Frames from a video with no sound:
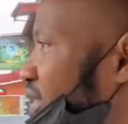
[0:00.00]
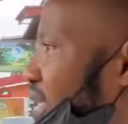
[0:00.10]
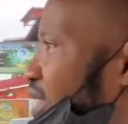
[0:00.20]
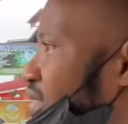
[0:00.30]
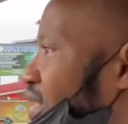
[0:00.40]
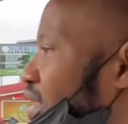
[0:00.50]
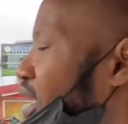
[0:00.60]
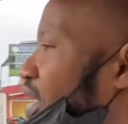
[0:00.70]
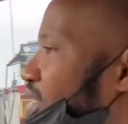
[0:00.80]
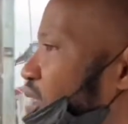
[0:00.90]
that
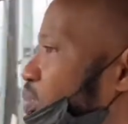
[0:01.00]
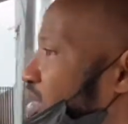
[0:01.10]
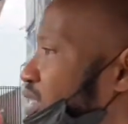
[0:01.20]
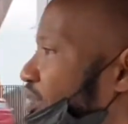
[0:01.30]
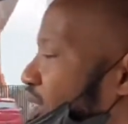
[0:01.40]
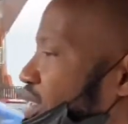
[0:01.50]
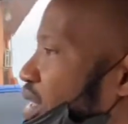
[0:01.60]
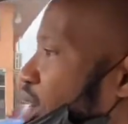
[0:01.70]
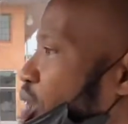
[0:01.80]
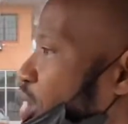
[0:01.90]
are specific to
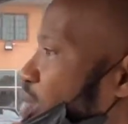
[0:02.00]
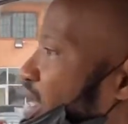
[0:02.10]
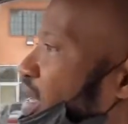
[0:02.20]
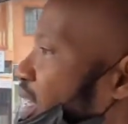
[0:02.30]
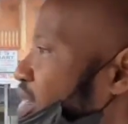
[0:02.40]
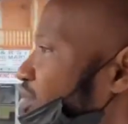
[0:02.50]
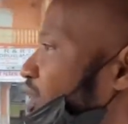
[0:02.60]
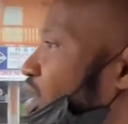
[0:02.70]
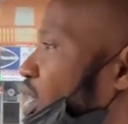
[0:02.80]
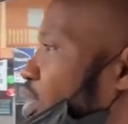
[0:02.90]
our
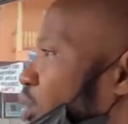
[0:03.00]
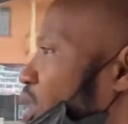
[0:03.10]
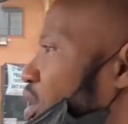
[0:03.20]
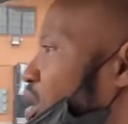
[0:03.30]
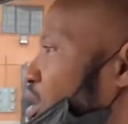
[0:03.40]
behavior, our